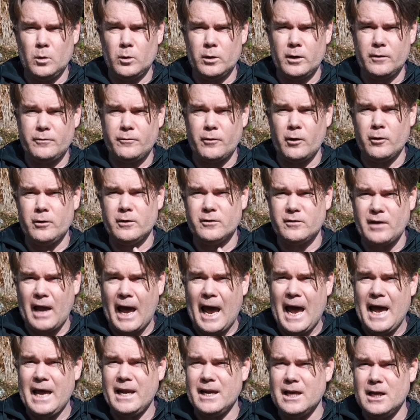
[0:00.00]
autofocus
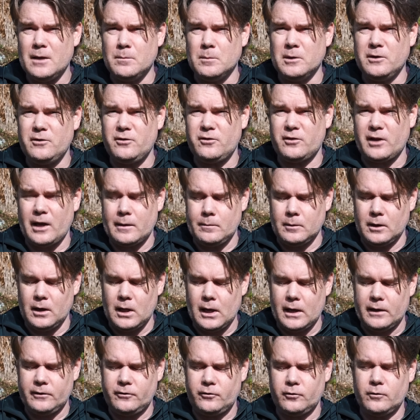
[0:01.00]
and image
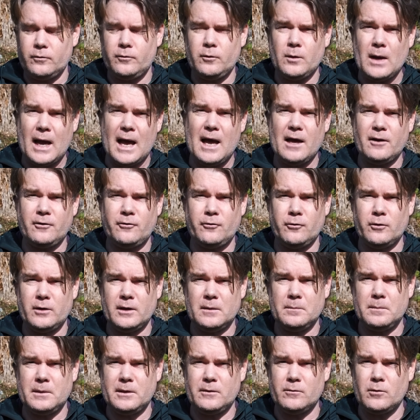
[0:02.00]
stabilized. So if you are
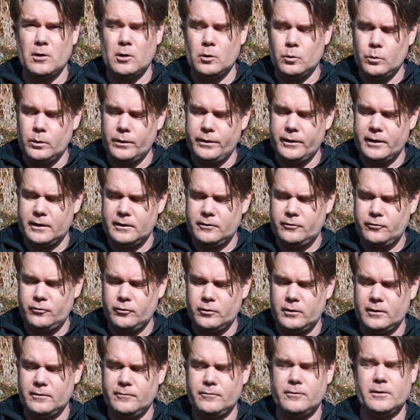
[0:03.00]
shooting B-roll with it,
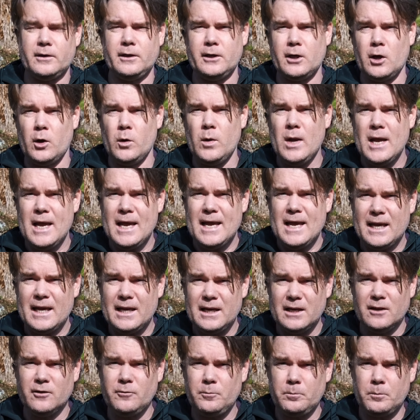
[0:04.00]
shooting video,
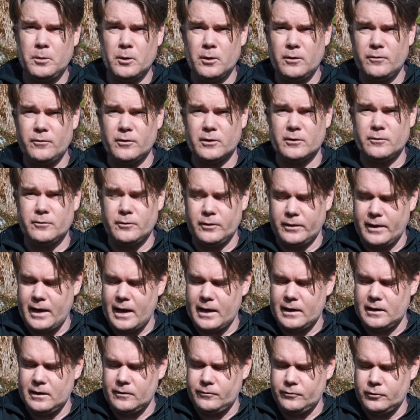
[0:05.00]
it is perfect for
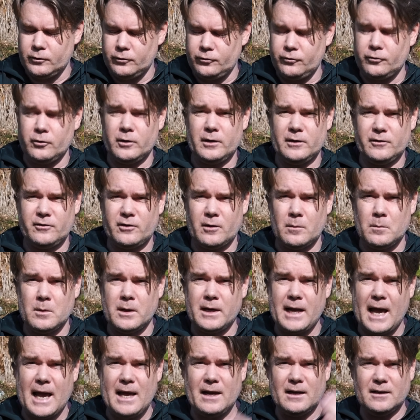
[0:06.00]
that. If you're shooting
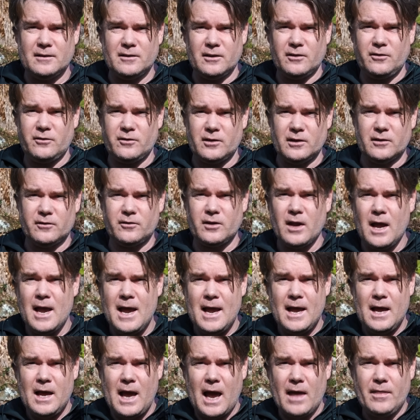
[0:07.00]
someone at a distance
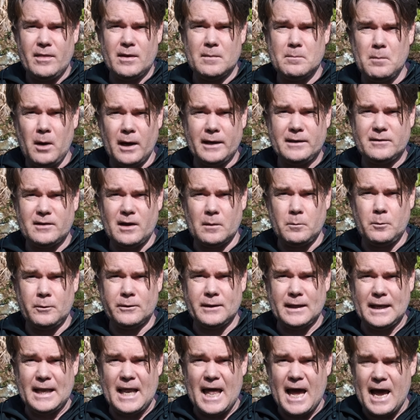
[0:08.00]
and they're mic'd up
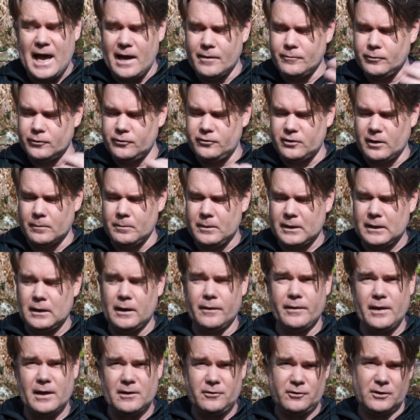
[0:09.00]
with a lav or
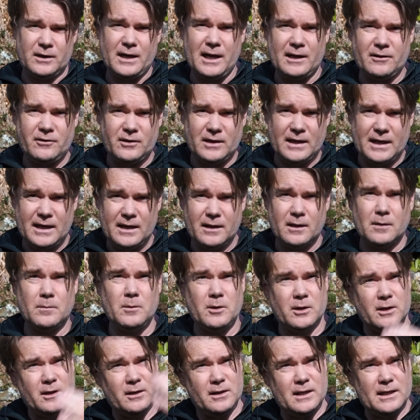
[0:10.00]
something like that, so you can actually hear
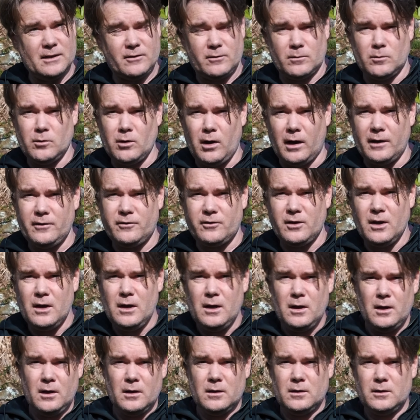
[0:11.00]
them, you can get some nice,
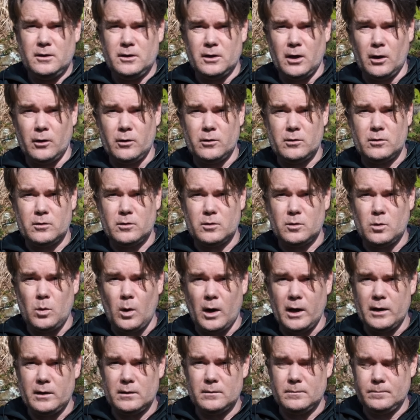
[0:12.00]
you know,
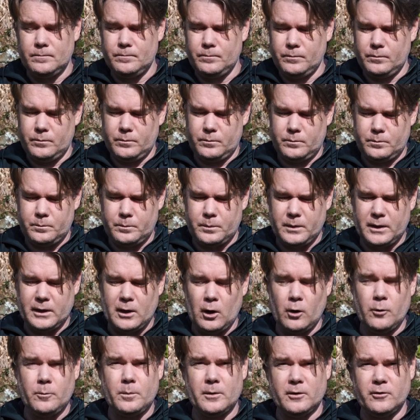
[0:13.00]
quite
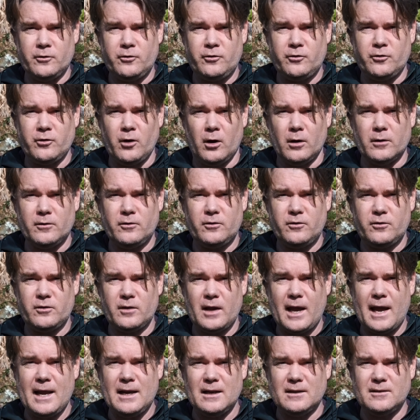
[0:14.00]
big open
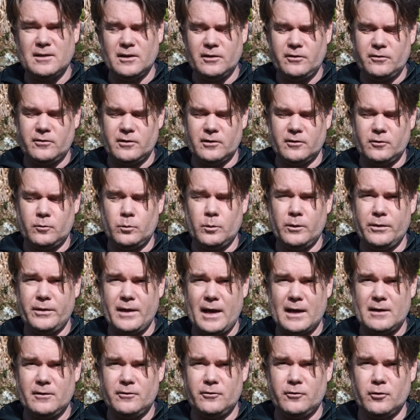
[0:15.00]
shots at a distance
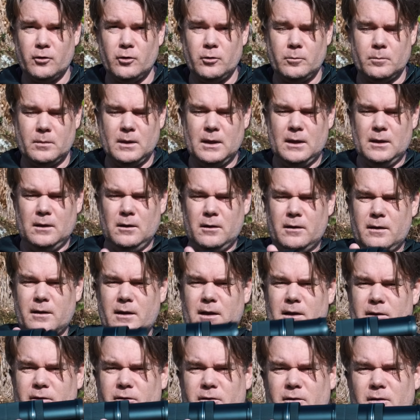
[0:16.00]
with that zoom.
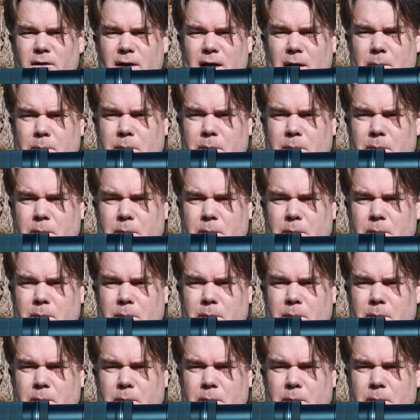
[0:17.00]
Look at this, look